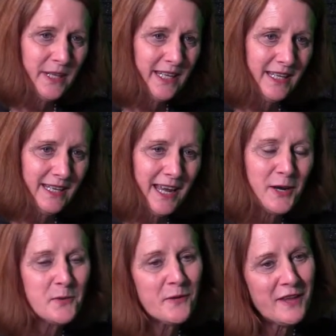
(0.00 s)
and I
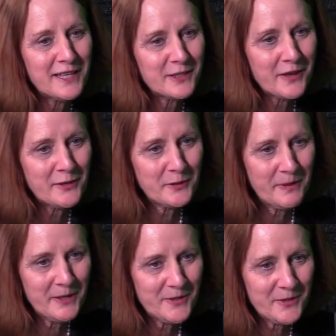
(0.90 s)
don't know if that's because the
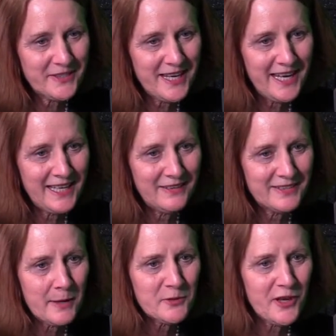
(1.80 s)
parents are saying
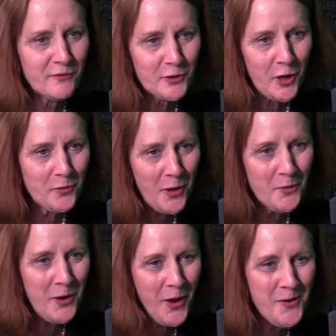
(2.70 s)
summer's over, go,
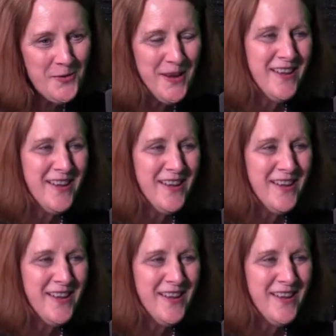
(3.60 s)
go, go,